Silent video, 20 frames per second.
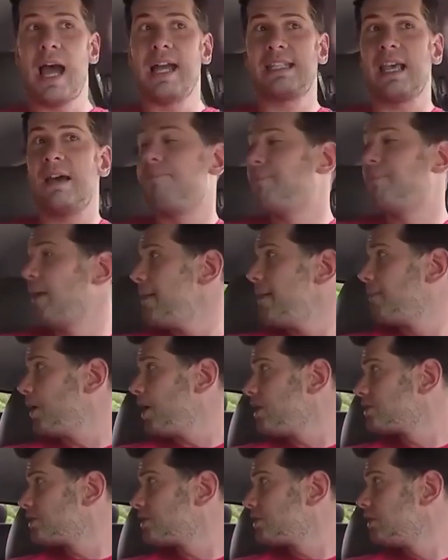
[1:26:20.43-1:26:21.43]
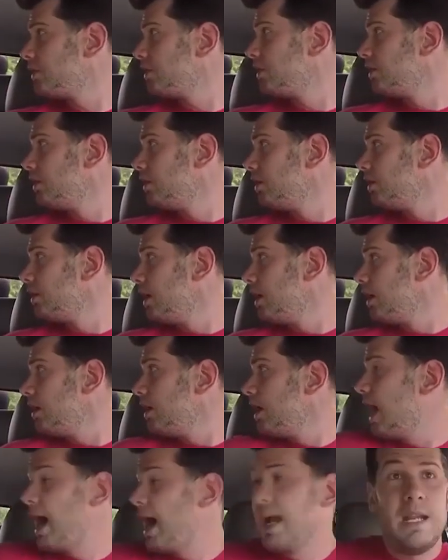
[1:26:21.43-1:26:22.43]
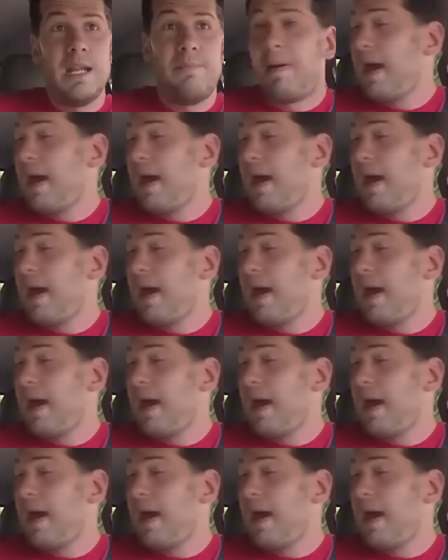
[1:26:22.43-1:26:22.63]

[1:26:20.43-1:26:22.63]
You guys have papers? I